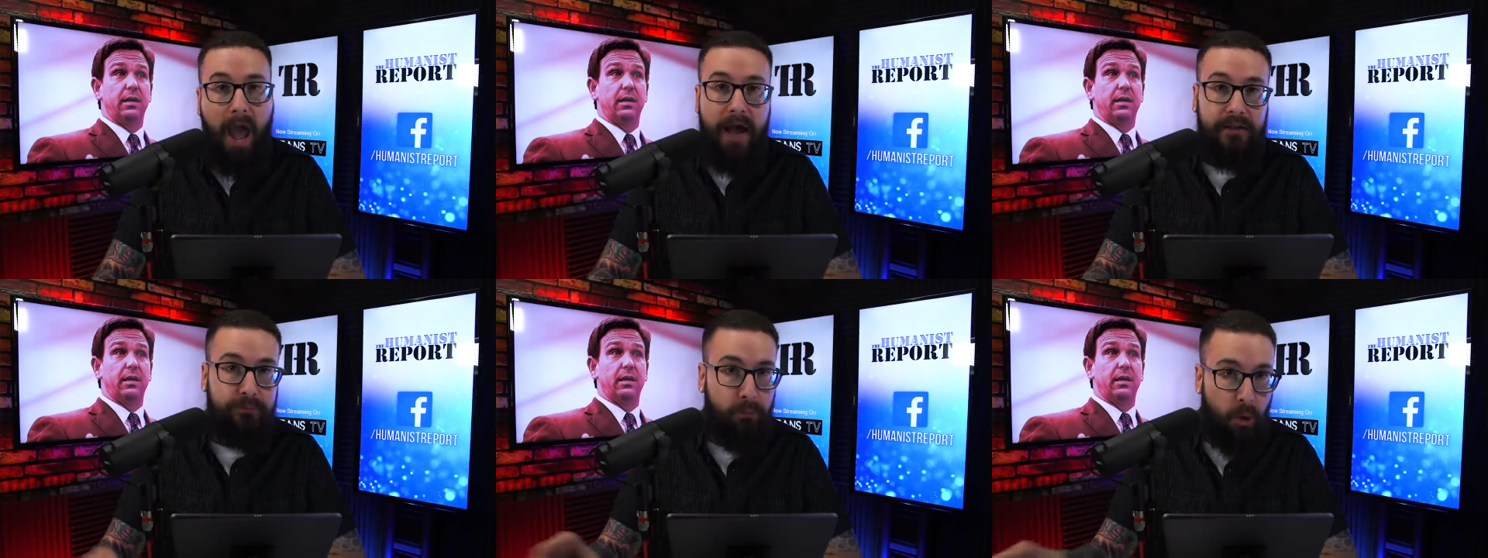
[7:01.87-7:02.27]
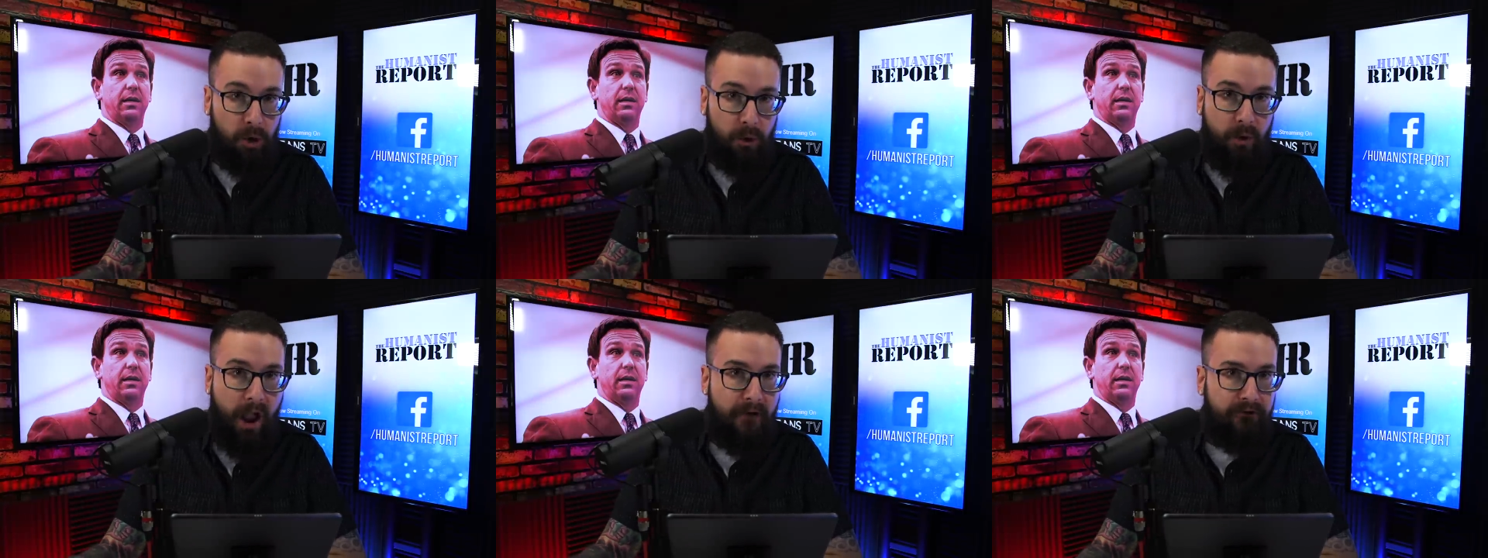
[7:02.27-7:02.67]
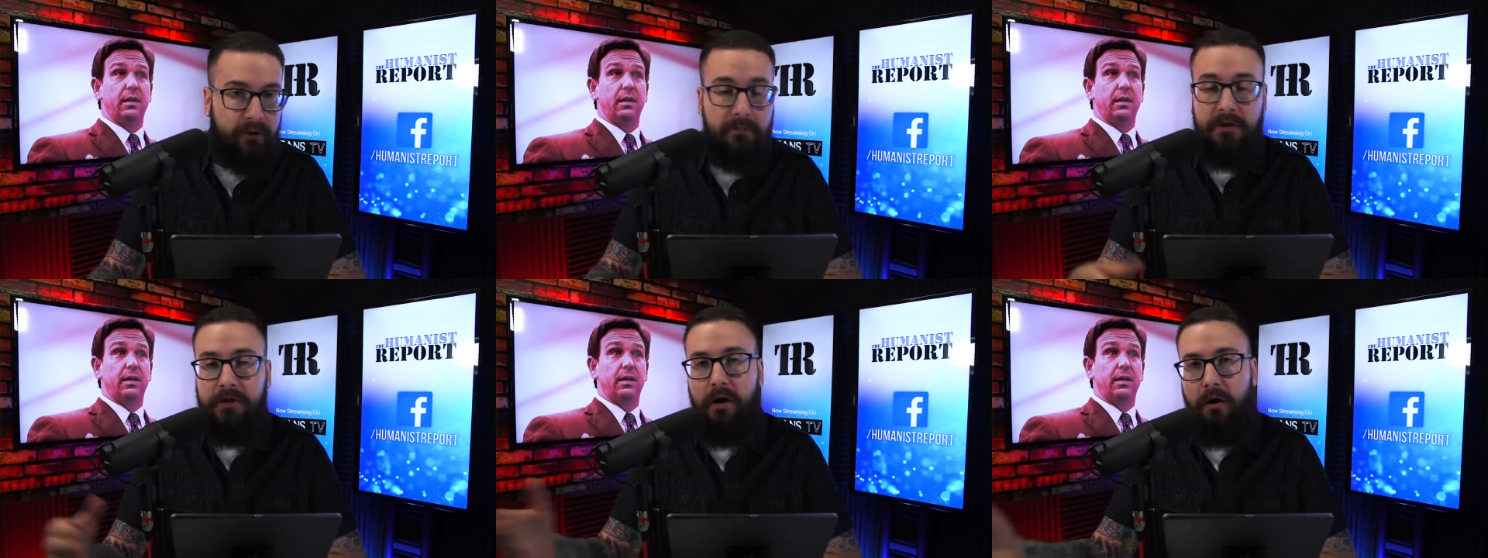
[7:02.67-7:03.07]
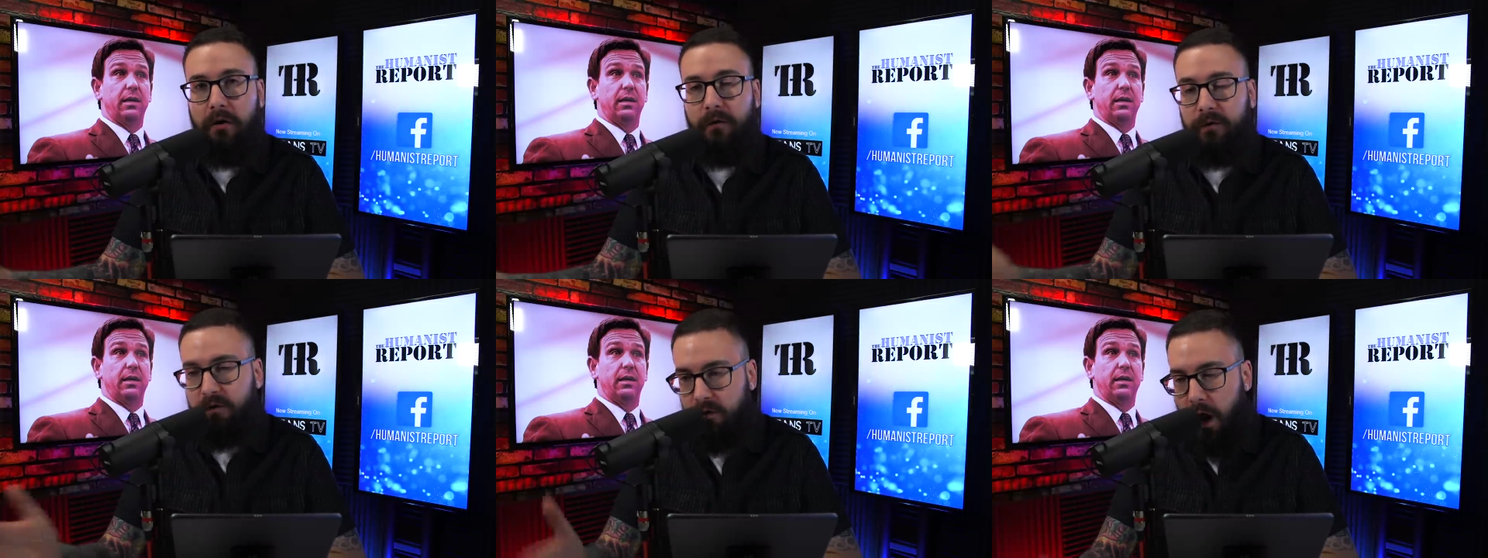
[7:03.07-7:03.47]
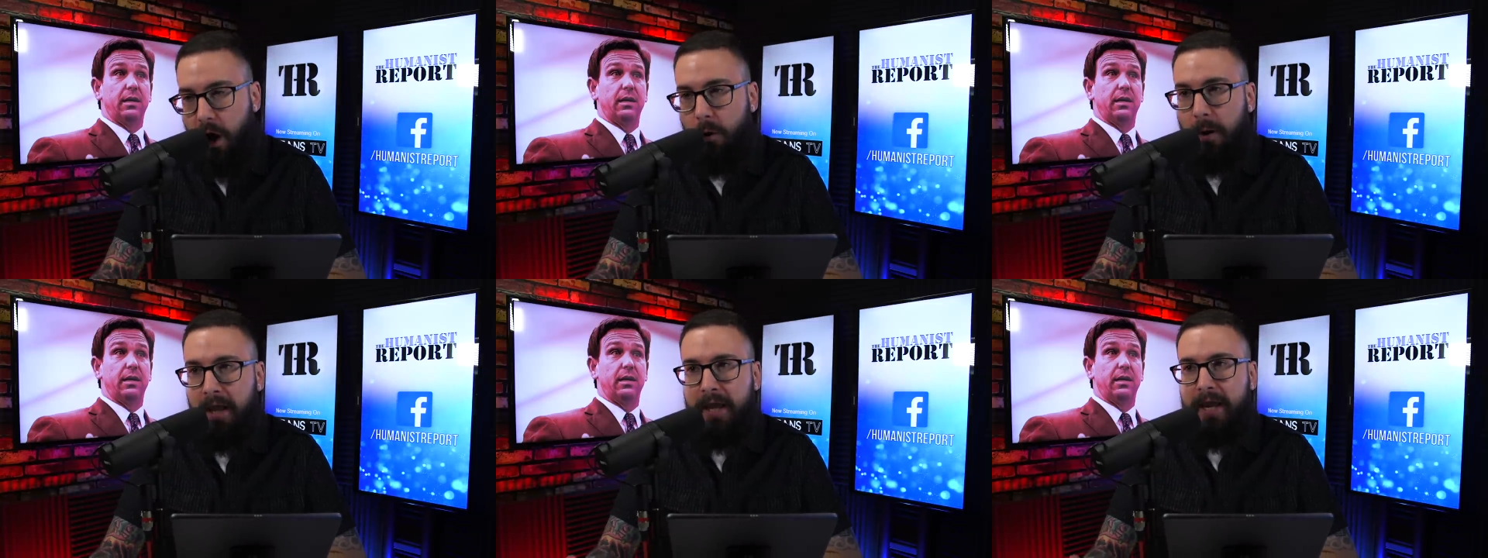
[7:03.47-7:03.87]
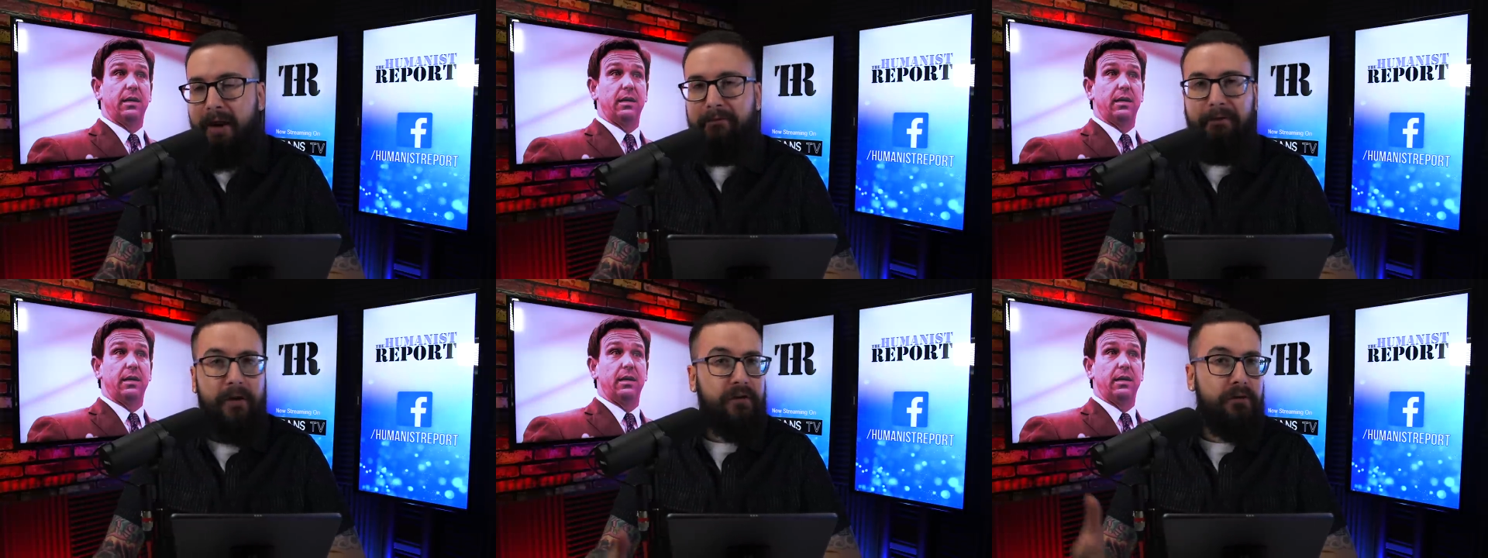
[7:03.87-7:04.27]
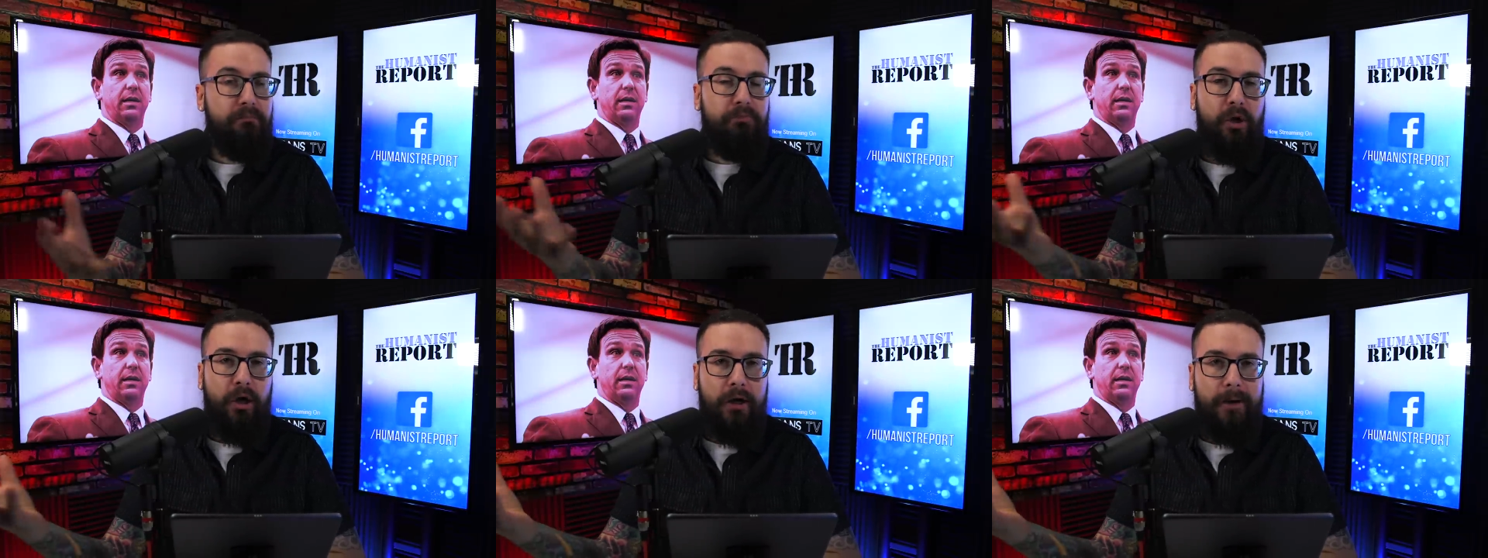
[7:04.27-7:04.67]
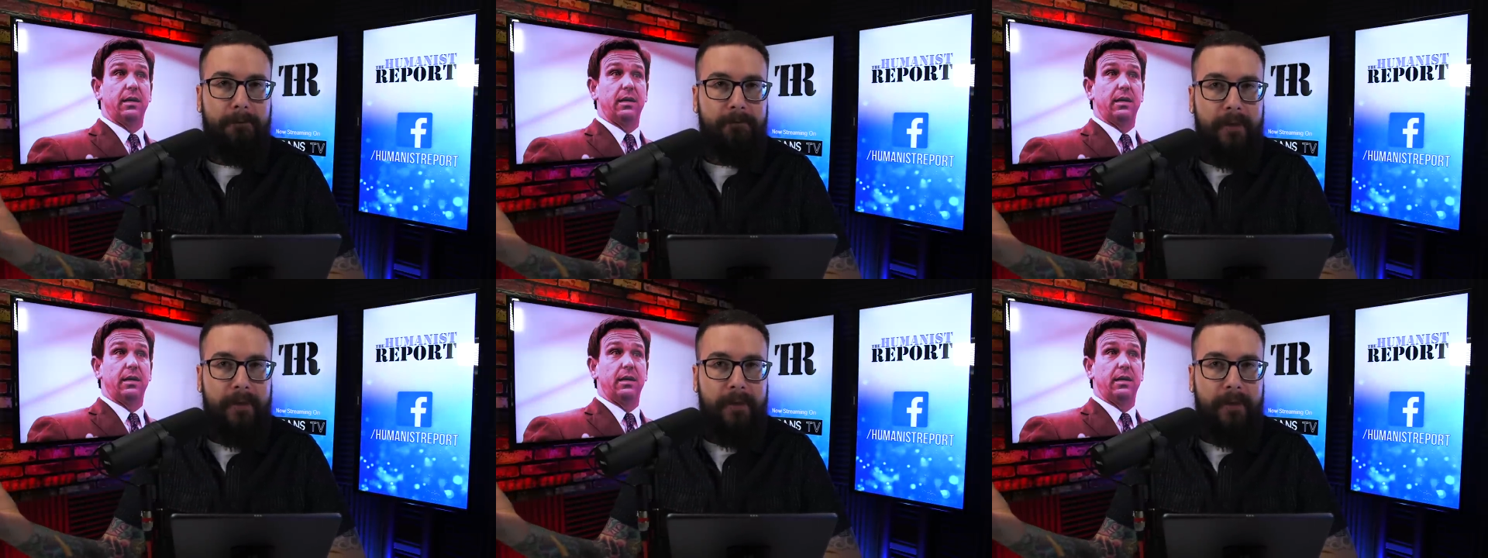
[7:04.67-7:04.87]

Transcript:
Speaker 1: as pornographic material. So if there's a book